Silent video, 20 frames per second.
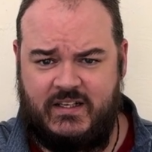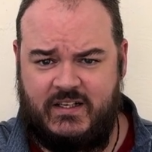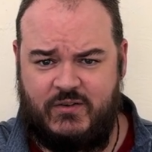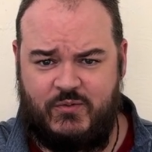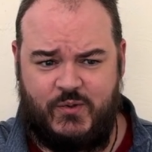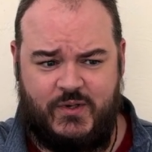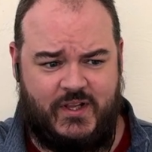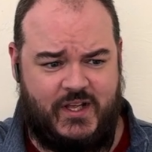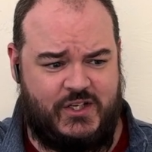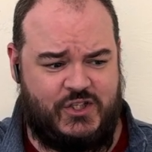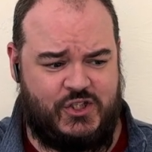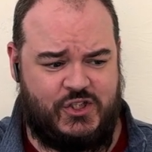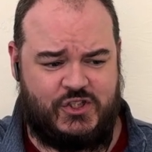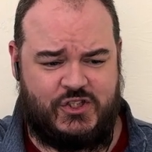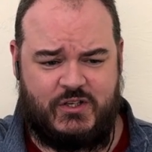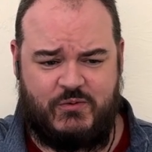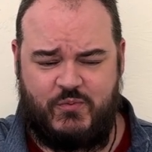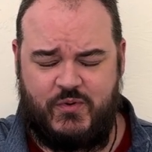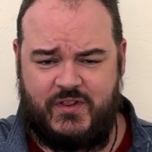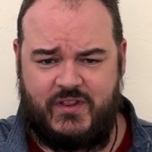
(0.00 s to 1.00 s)

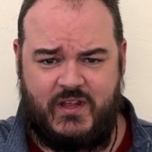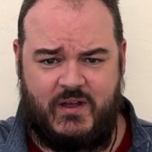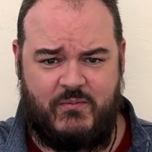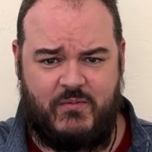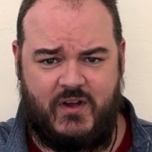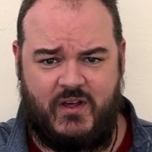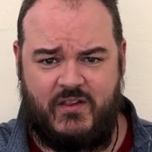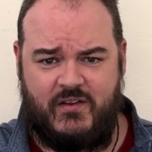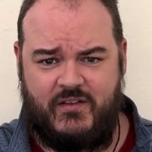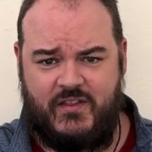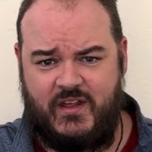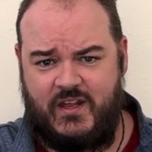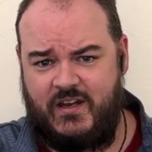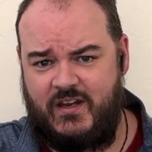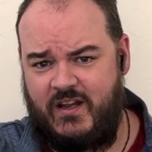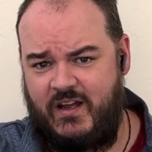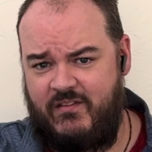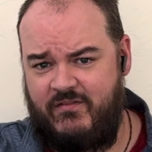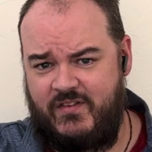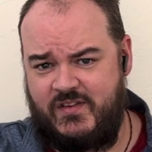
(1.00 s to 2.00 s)
relationship with them other
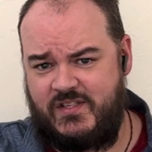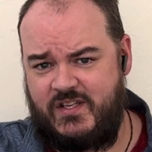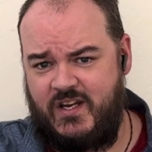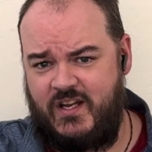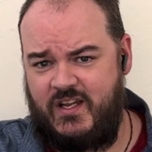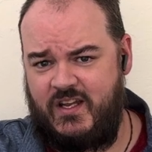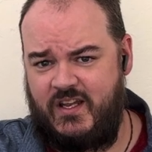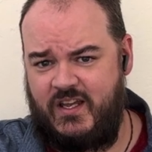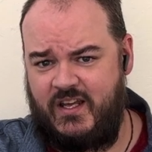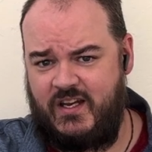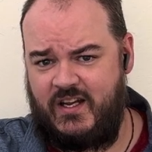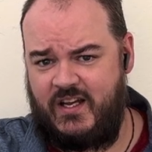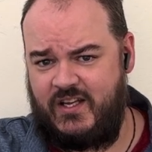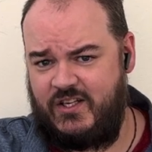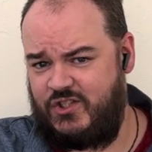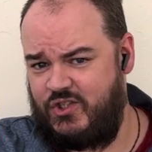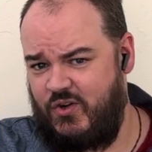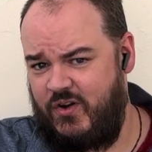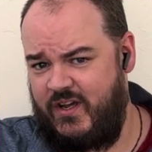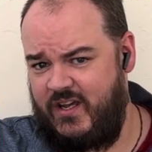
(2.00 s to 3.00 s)
than I visit it and I
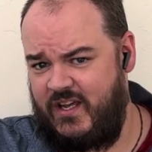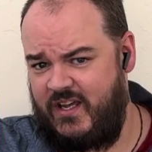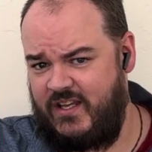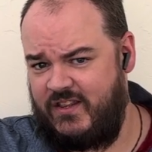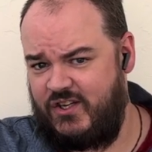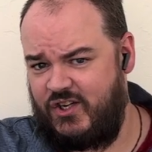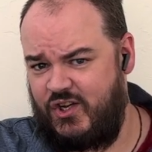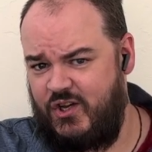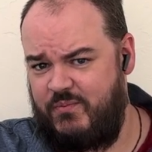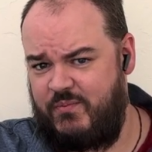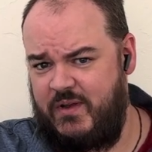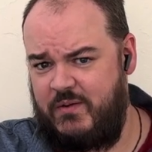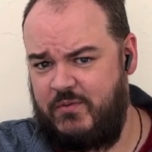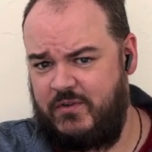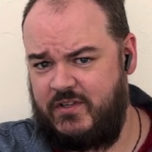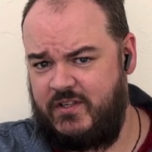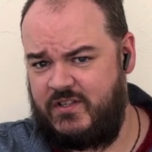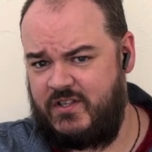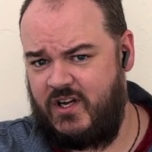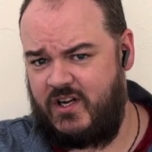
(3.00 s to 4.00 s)
enjoy it, and they're good
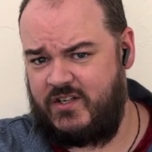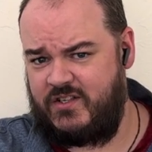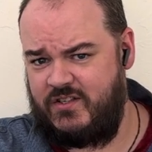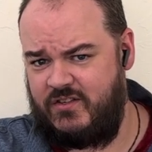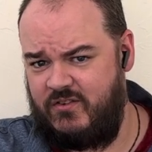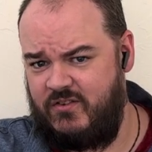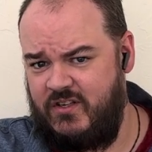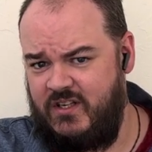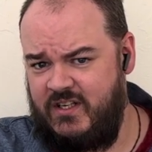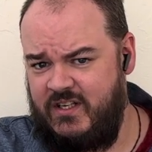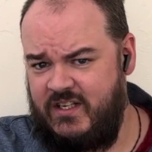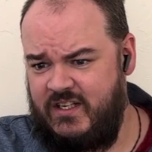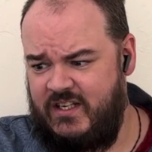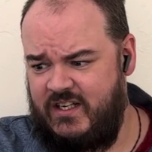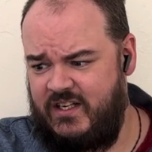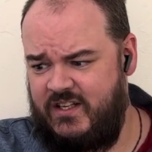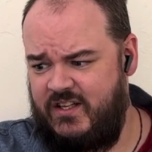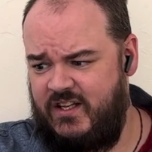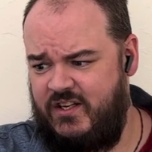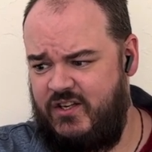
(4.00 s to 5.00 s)
people to talk to.
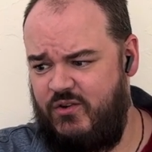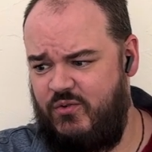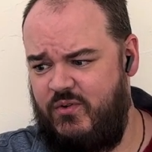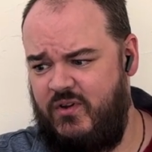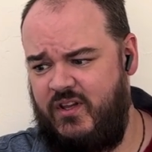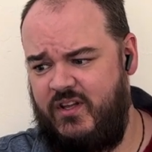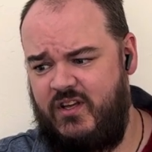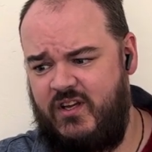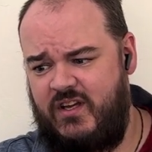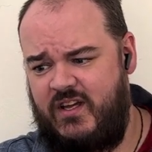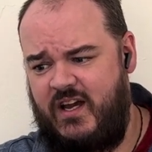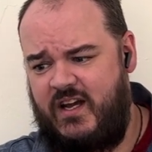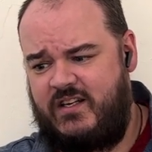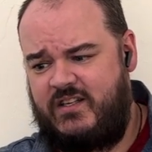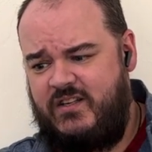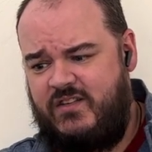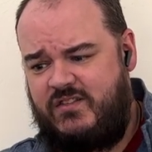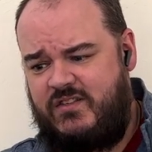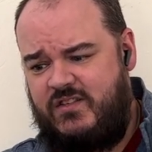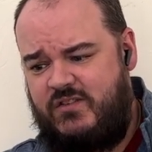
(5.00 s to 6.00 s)
And they do really good
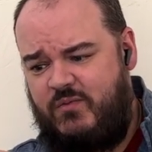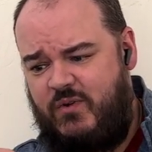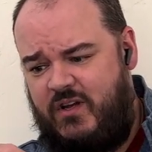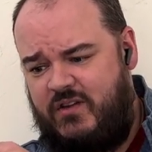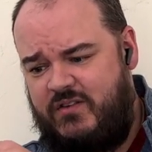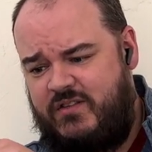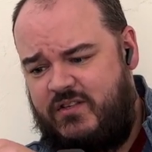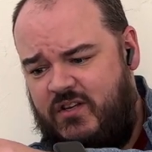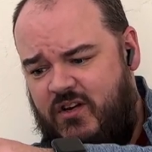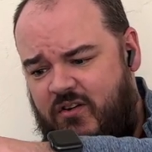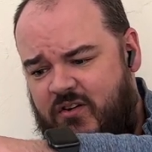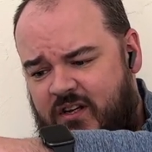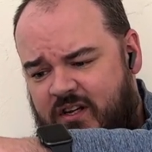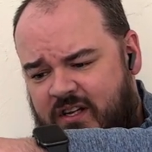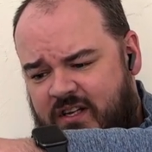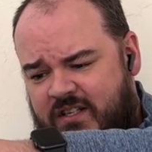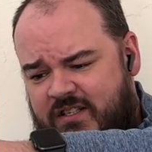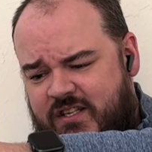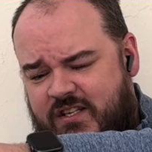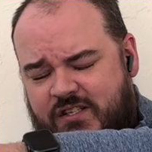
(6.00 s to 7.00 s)
cocktails as well. So
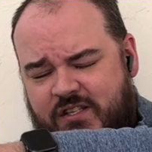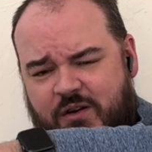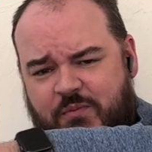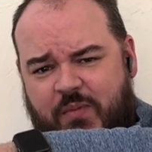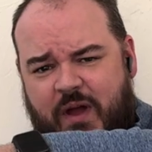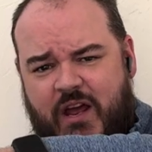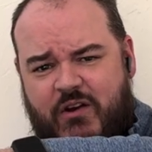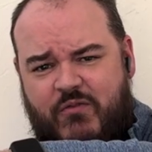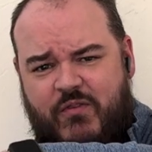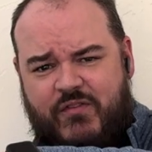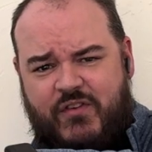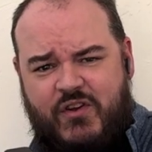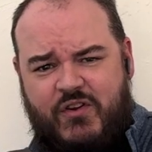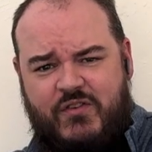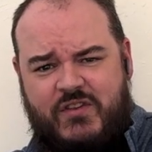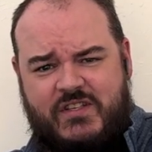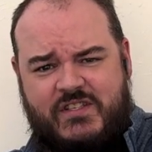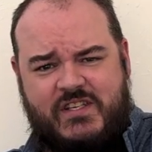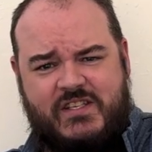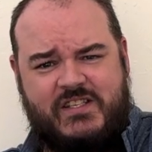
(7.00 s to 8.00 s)
this isn't a paid review.
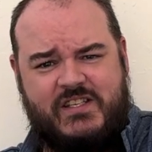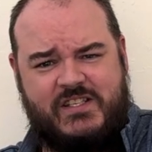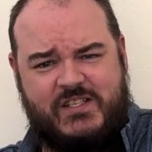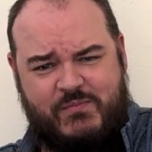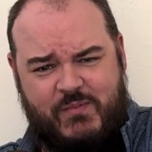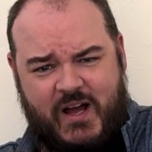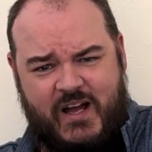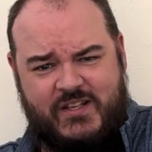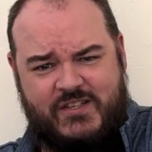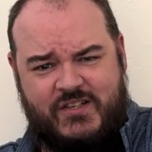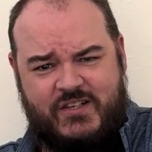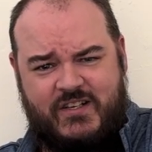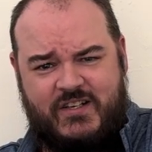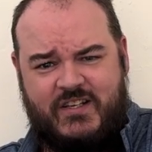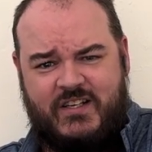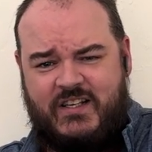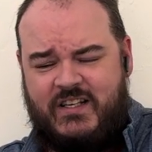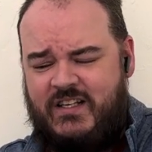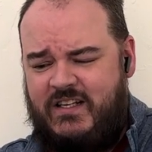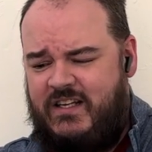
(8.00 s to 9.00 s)
This isn't sponsored.
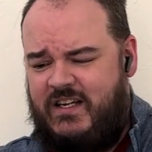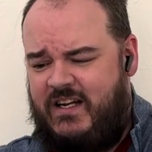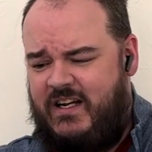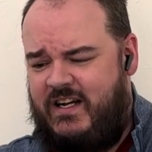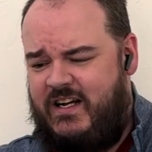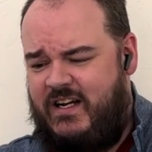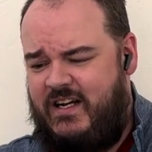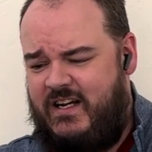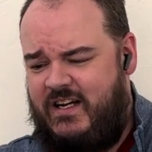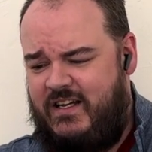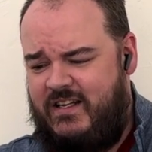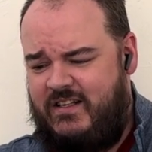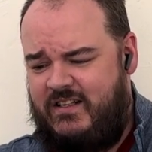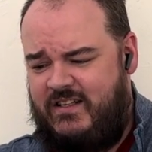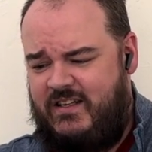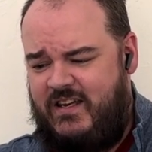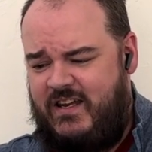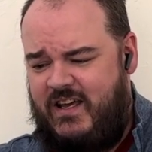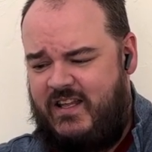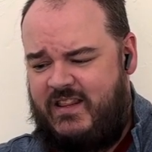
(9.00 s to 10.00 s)

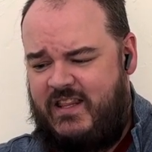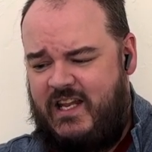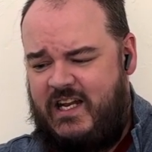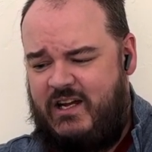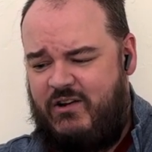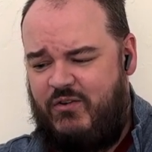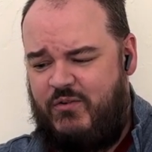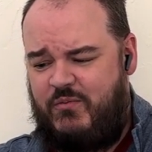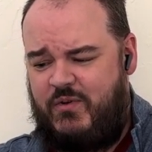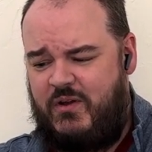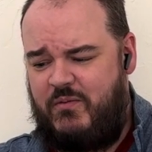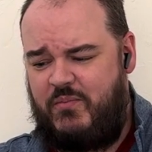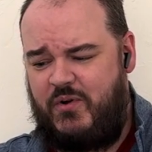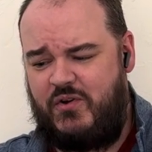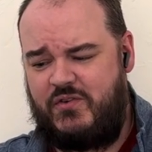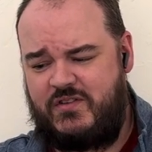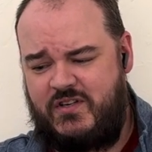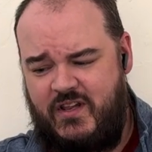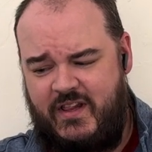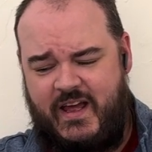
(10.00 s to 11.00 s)
Not that I would be
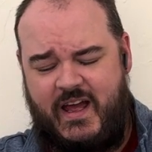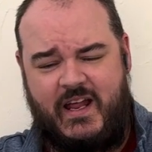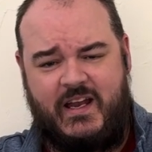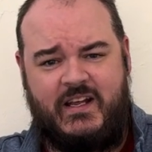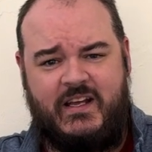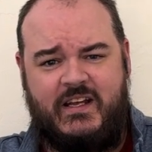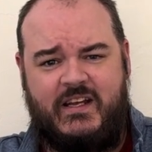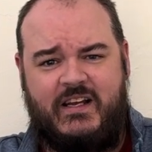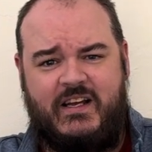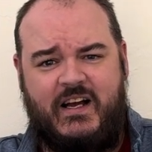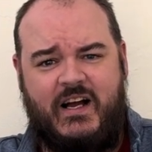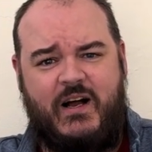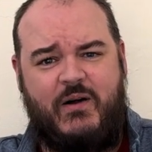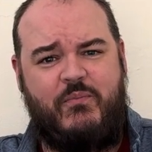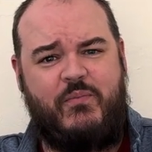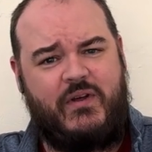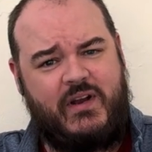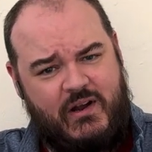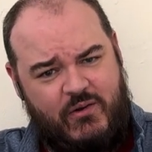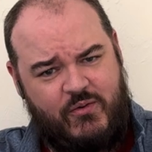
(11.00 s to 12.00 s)
opposed to that,
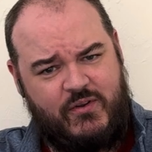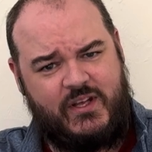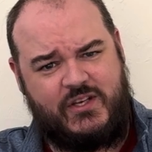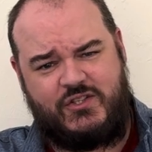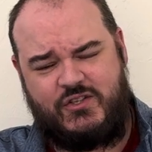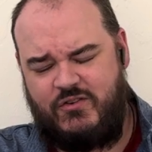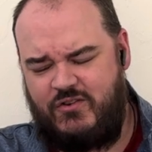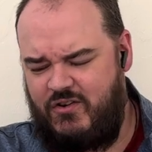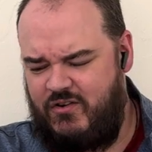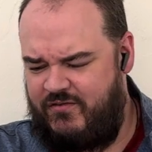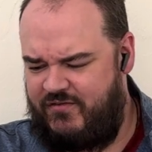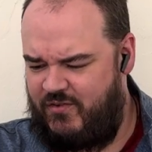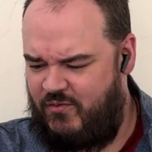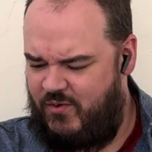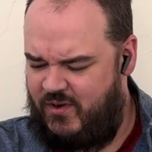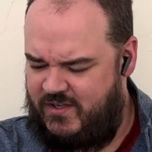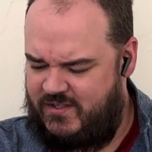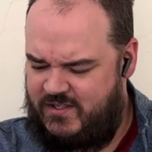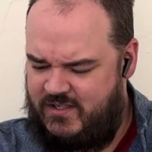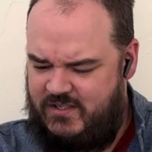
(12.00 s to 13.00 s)
but I would let you know if it
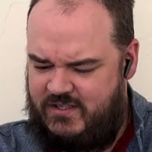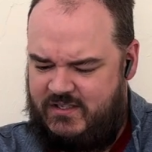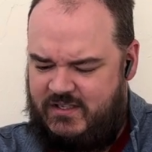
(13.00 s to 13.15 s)
was.